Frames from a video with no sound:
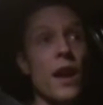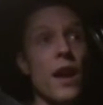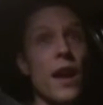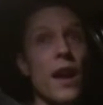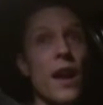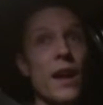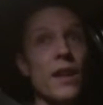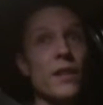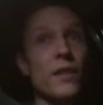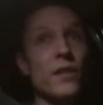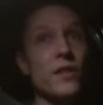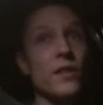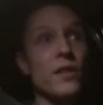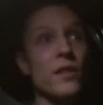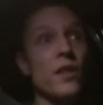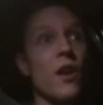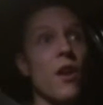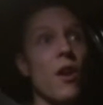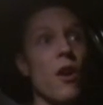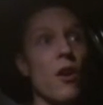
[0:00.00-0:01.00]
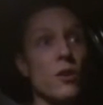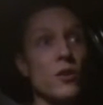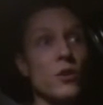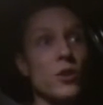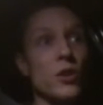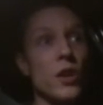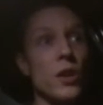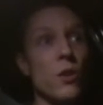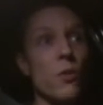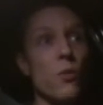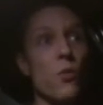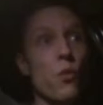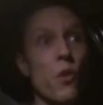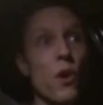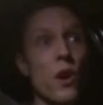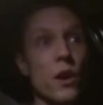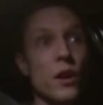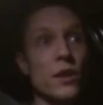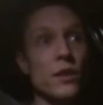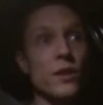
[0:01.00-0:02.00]
And Austria
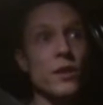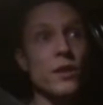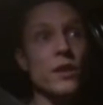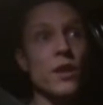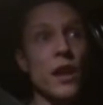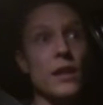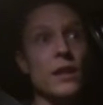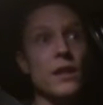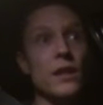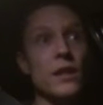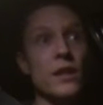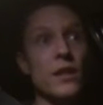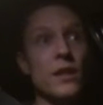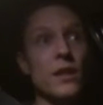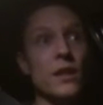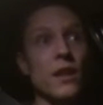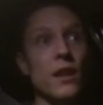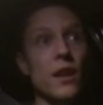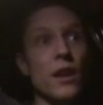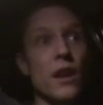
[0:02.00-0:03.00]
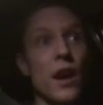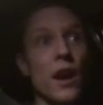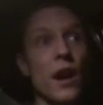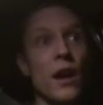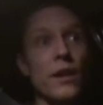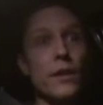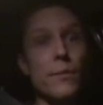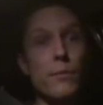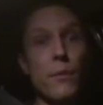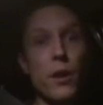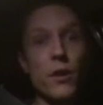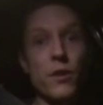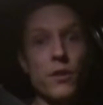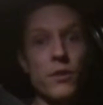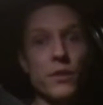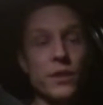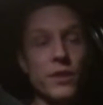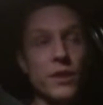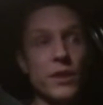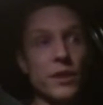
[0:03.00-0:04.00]
was suddenly a
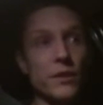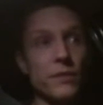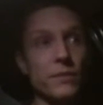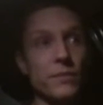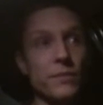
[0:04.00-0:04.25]
democracy.